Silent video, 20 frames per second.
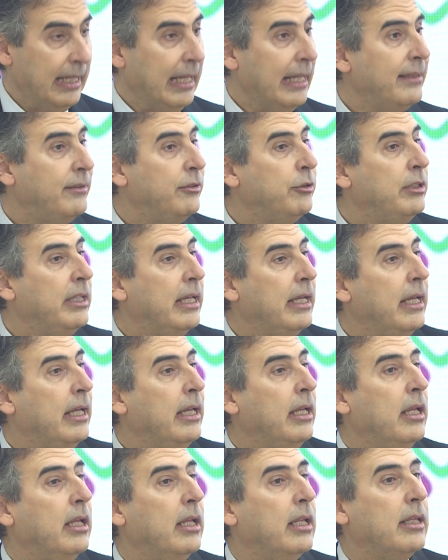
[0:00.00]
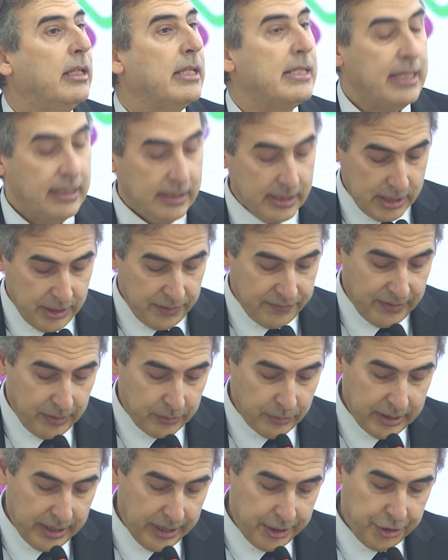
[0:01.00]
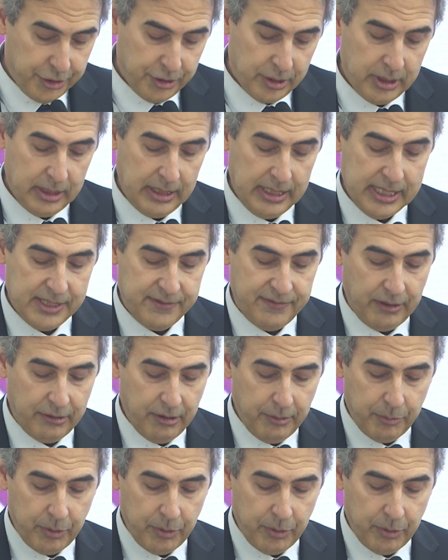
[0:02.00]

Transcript: And today, the Citizen Foundation is very